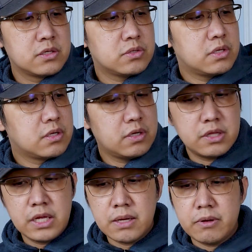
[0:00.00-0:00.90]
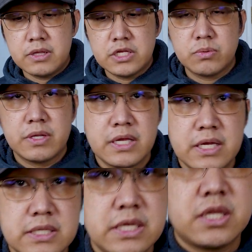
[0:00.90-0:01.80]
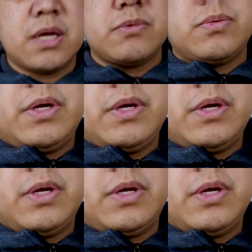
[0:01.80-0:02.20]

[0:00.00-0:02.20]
So the good thing about this one is it comes